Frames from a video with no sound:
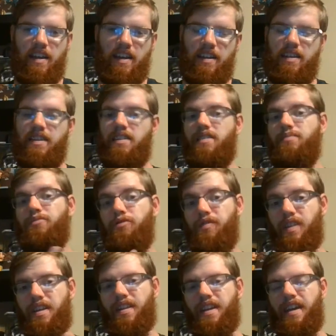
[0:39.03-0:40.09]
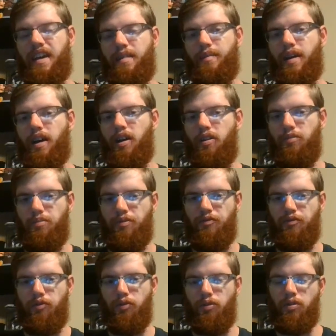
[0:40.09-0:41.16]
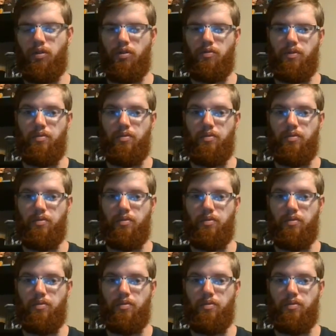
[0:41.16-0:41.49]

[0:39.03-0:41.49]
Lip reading: And this movie came out before